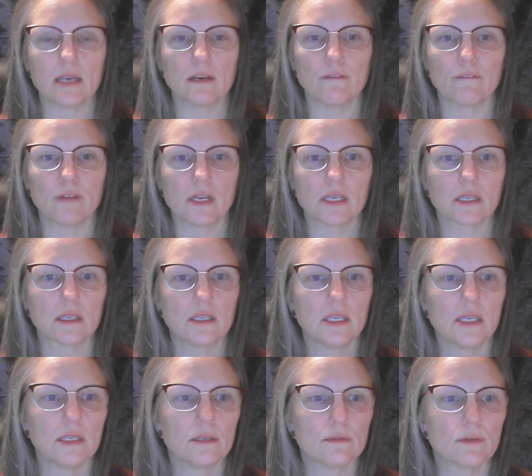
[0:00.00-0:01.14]
and find
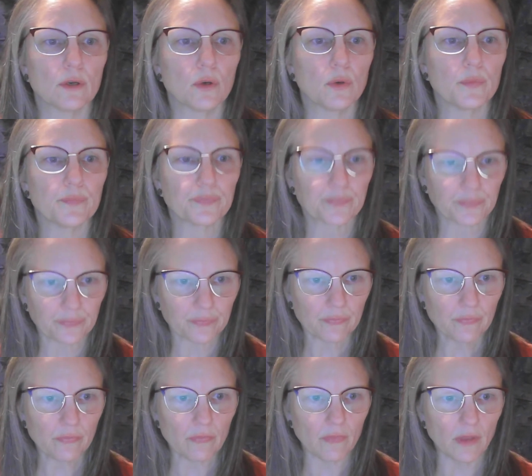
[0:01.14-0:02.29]
info.
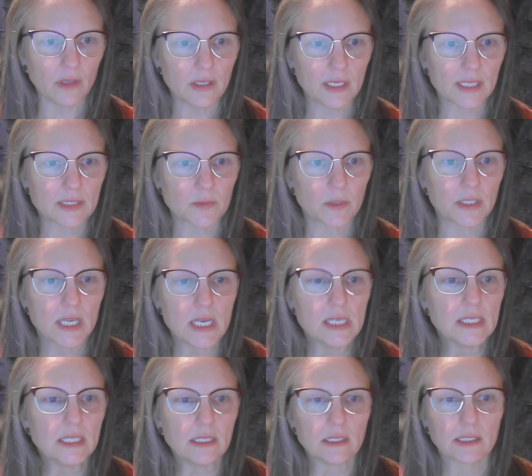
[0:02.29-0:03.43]
Next one,
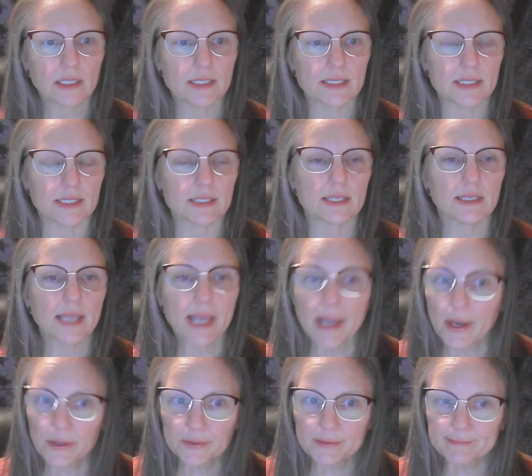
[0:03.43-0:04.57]
consistent
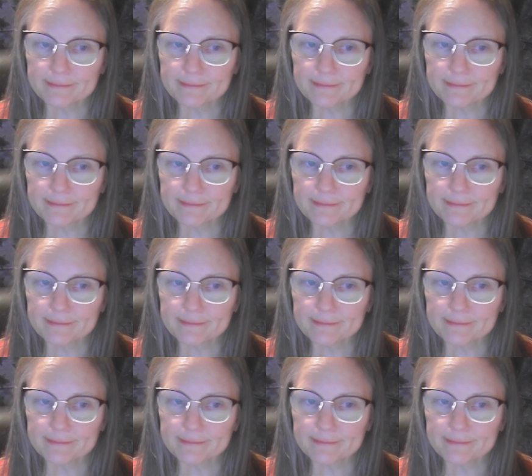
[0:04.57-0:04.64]
layout.